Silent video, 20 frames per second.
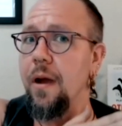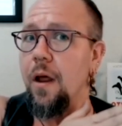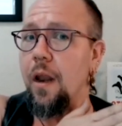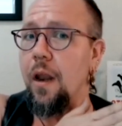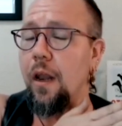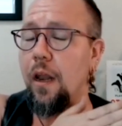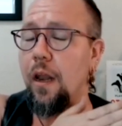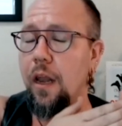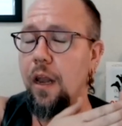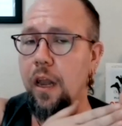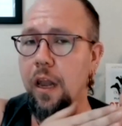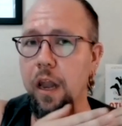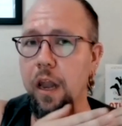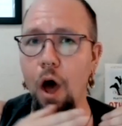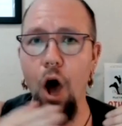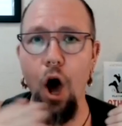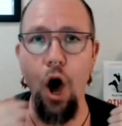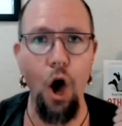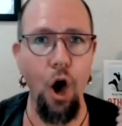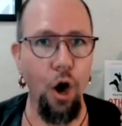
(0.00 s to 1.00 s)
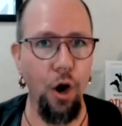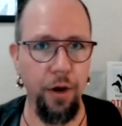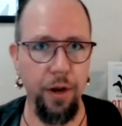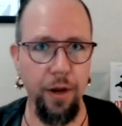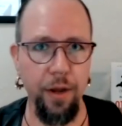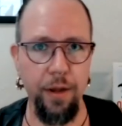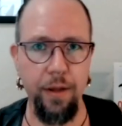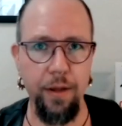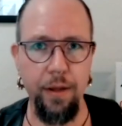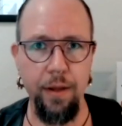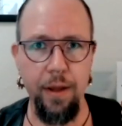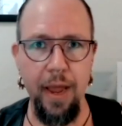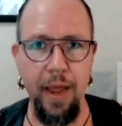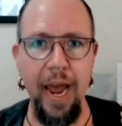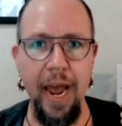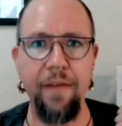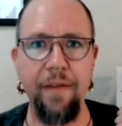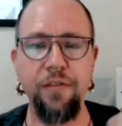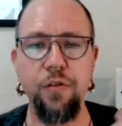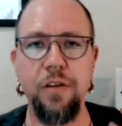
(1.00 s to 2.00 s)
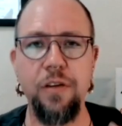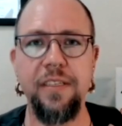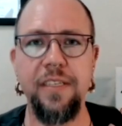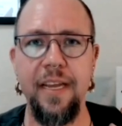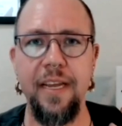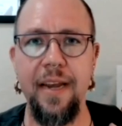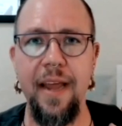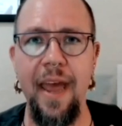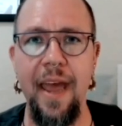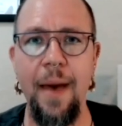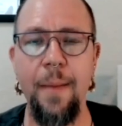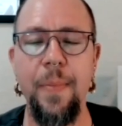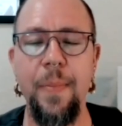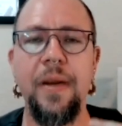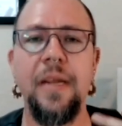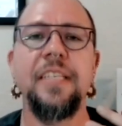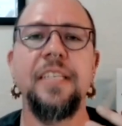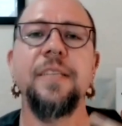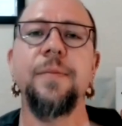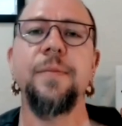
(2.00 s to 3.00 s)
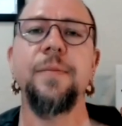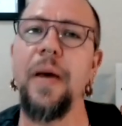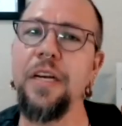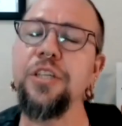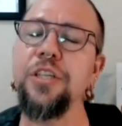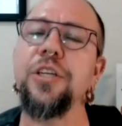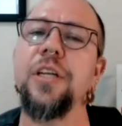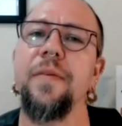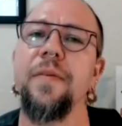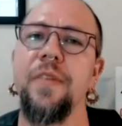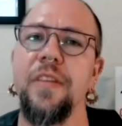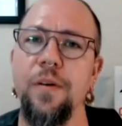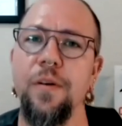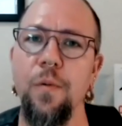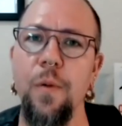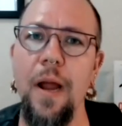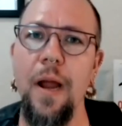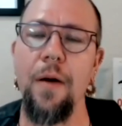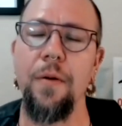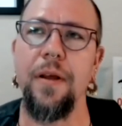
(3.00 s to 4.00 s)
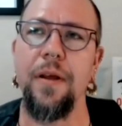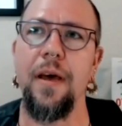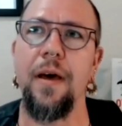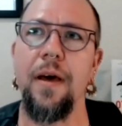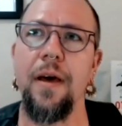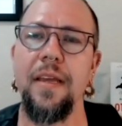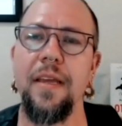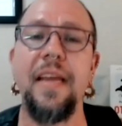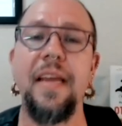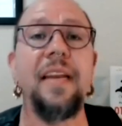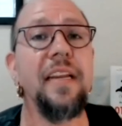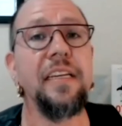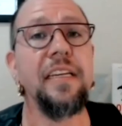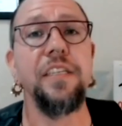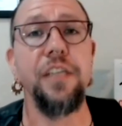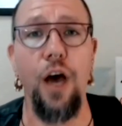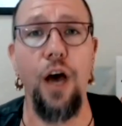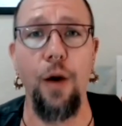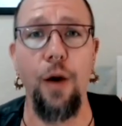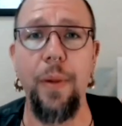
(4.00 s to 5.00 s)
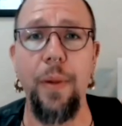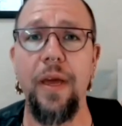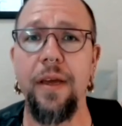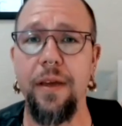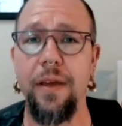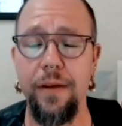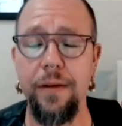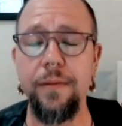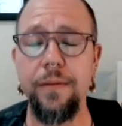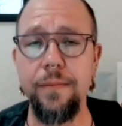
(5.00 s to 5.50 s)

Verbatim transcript: long after a scene happen, especially if it's around a heated topic.